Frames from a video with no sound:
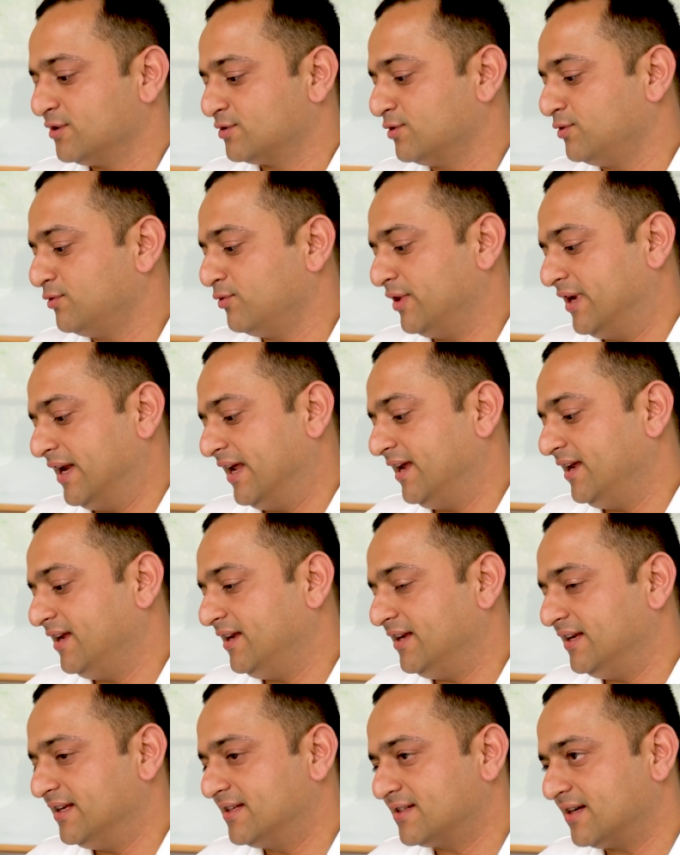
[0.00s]
so when
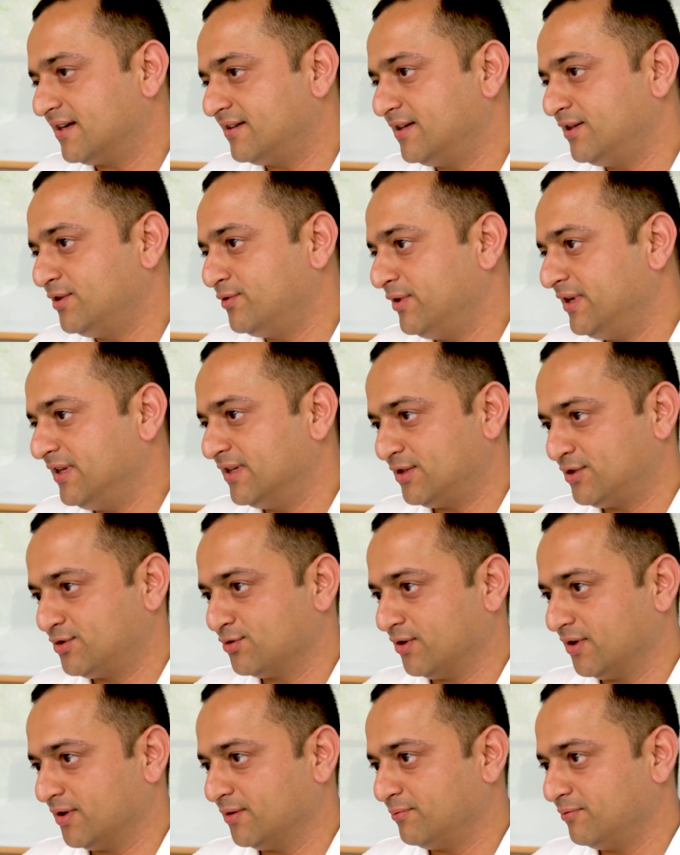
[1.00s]
I started doing the
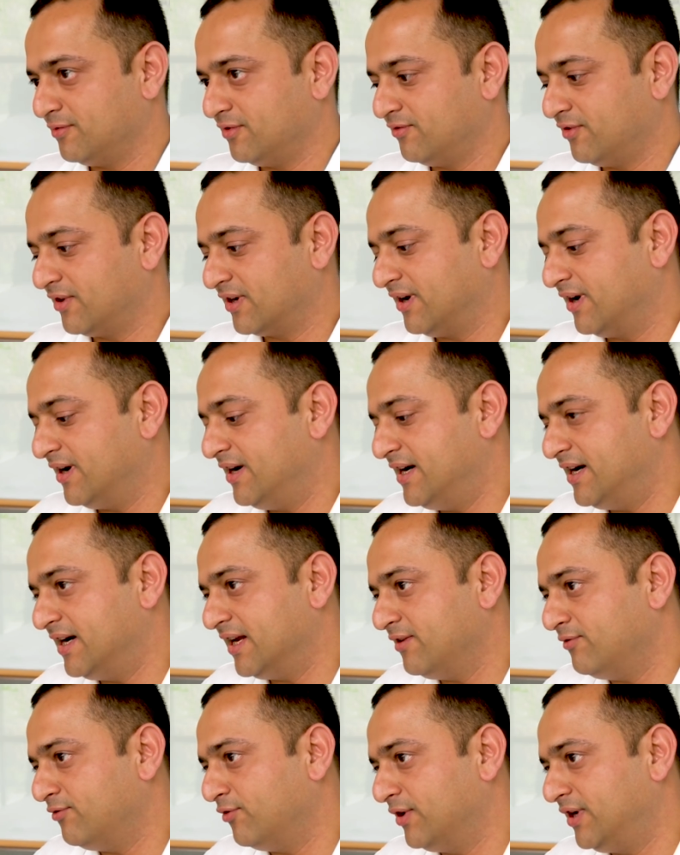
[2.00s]
job for
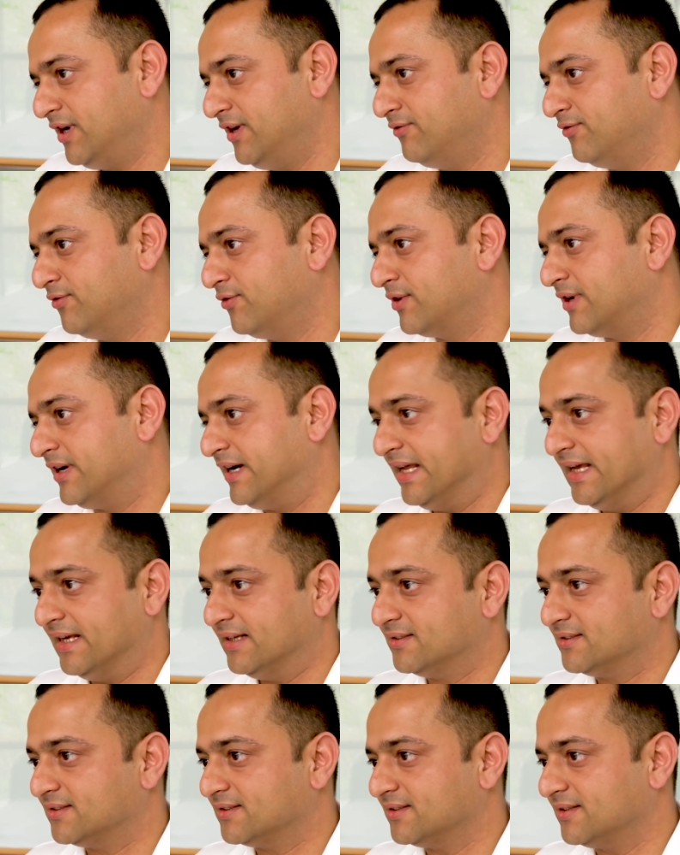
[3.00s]
144
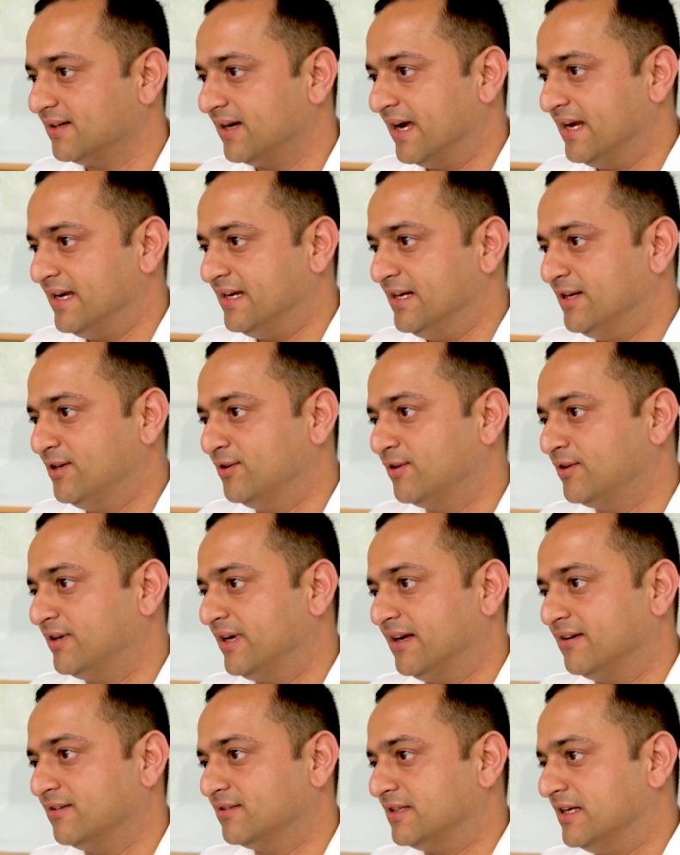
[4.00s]
days, I did not
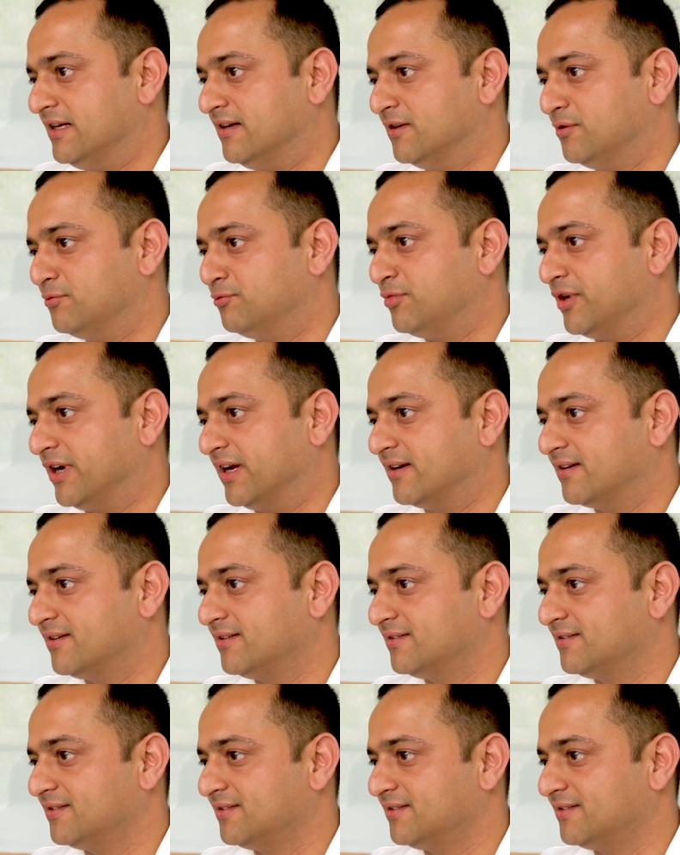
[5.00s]
take a single break.